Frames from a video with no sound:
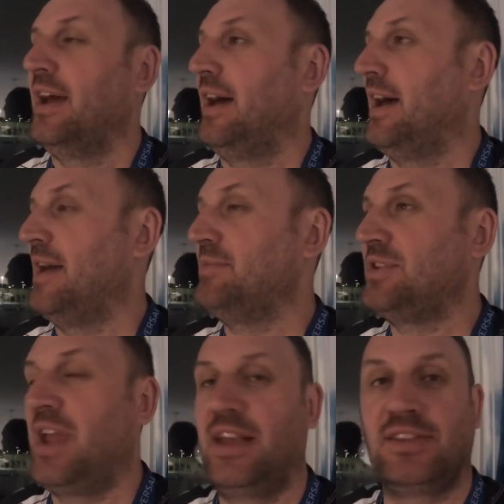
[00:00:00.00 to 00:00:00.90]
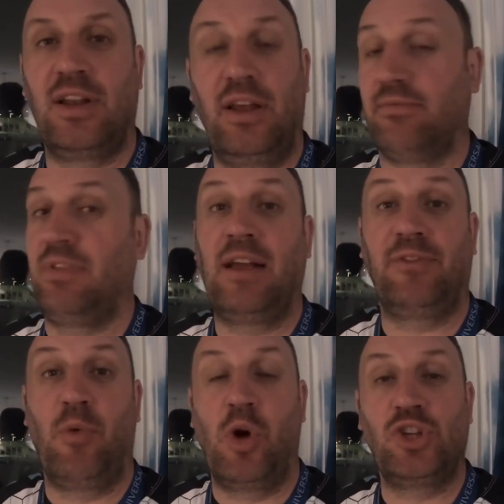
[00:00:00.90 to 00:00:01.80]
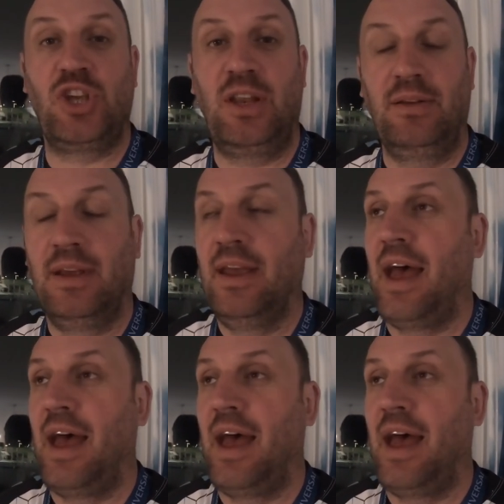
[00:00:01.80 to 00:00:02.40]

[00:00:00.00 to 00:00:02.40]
Um, so yeah, so look, thanks for watching.